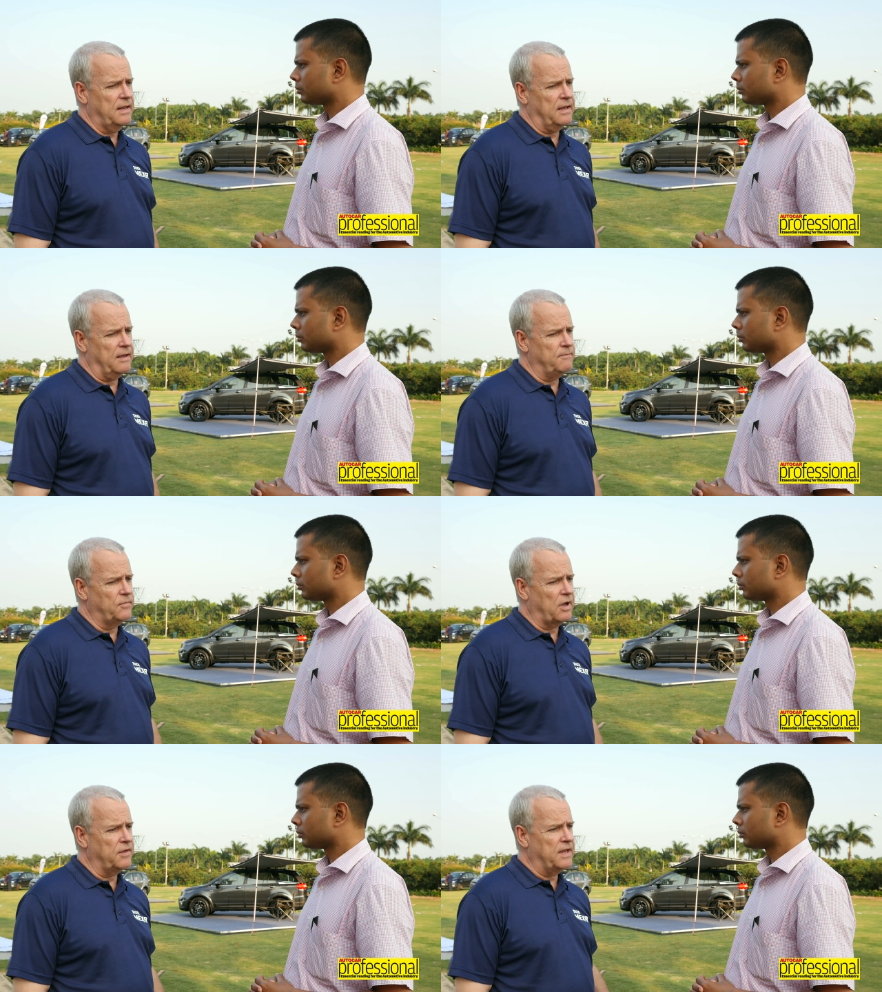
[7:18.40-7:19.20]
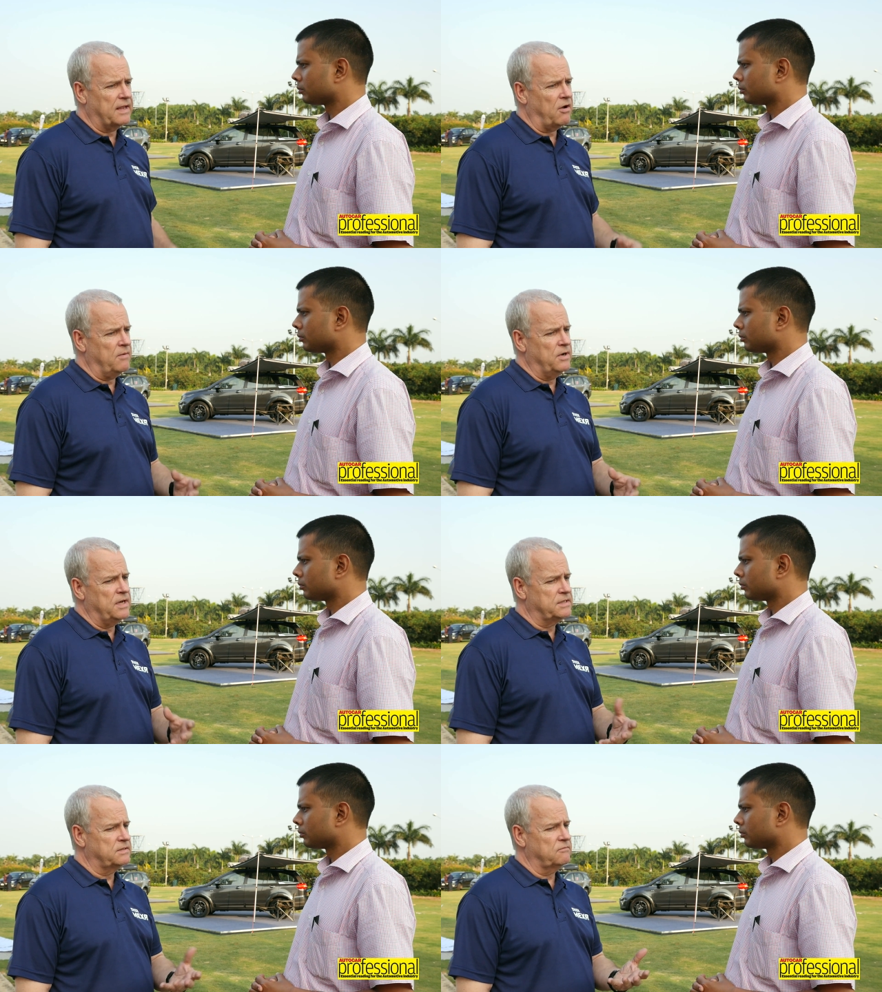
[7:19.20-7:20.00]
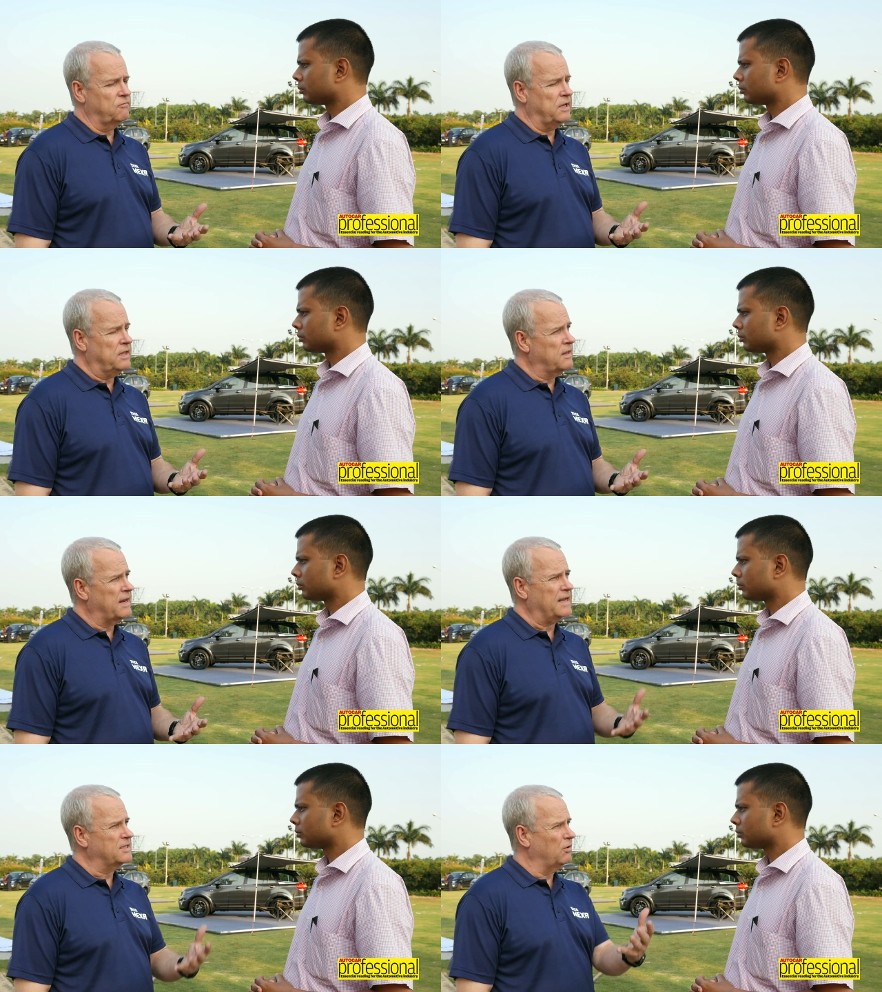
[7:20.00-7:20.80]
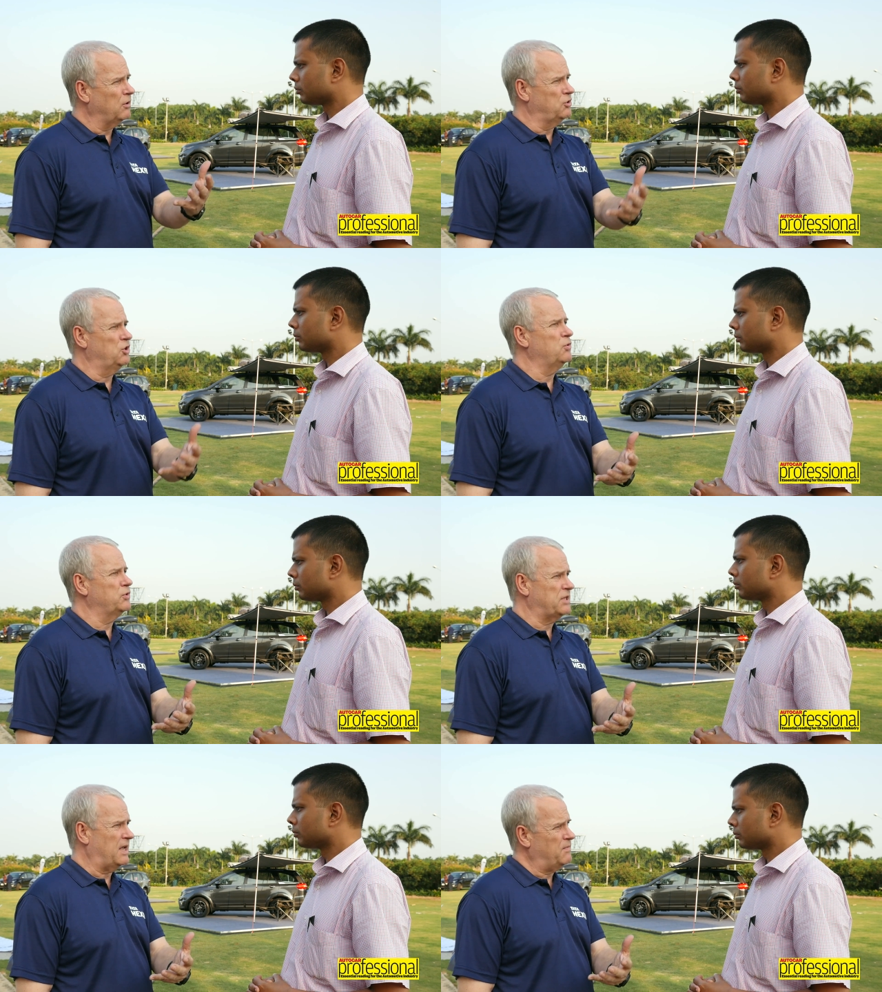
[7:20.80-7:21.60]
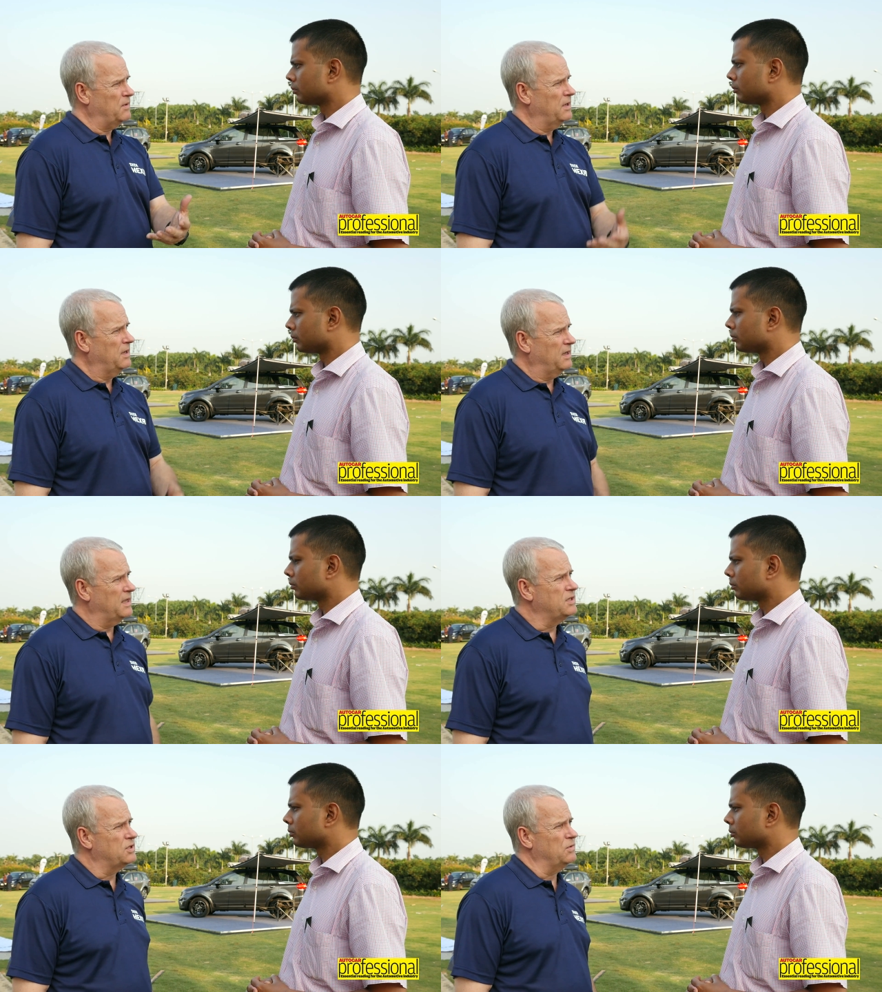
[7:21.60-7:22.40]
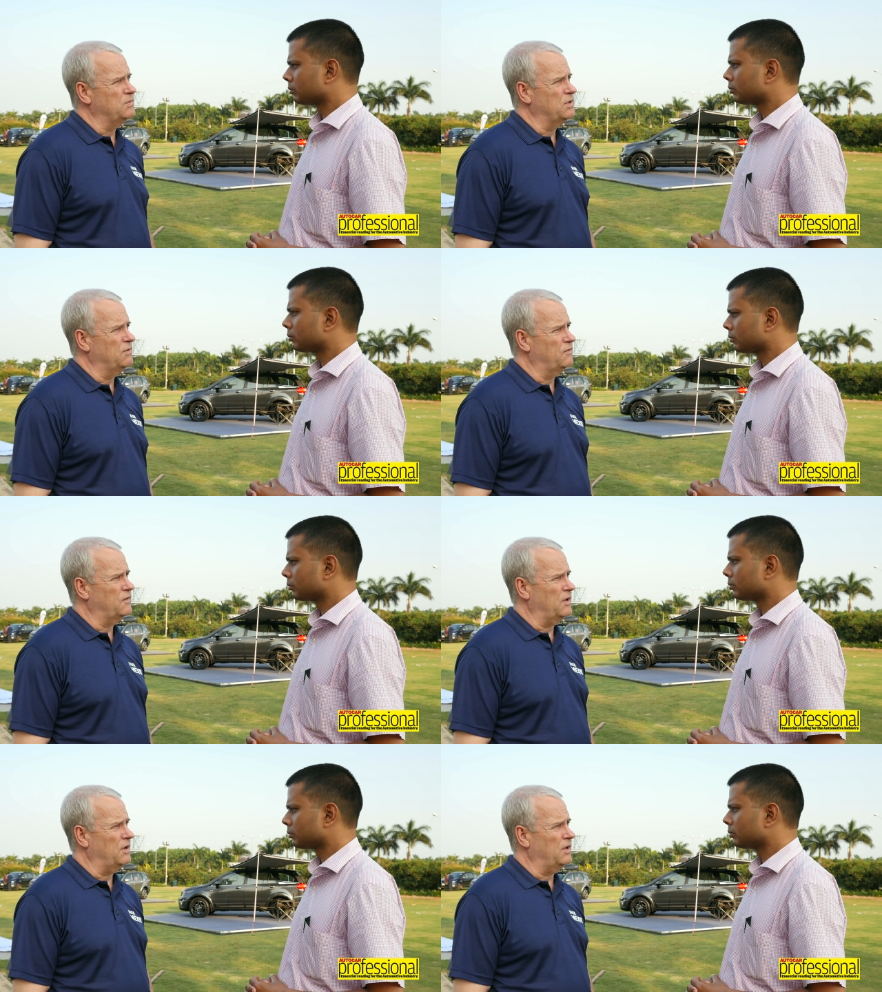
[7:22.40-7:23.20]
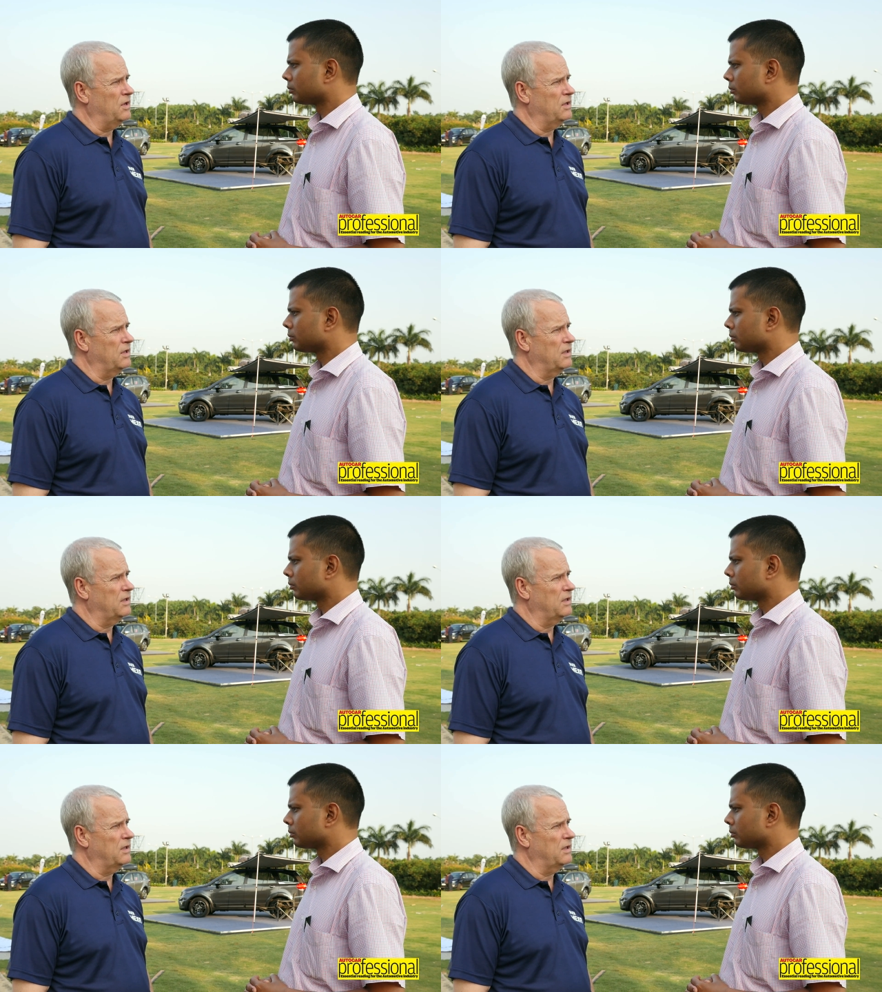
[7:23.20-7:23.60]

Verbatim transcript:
Speaker 1: Um, I think hybrid is really the next logical step in terms of uh,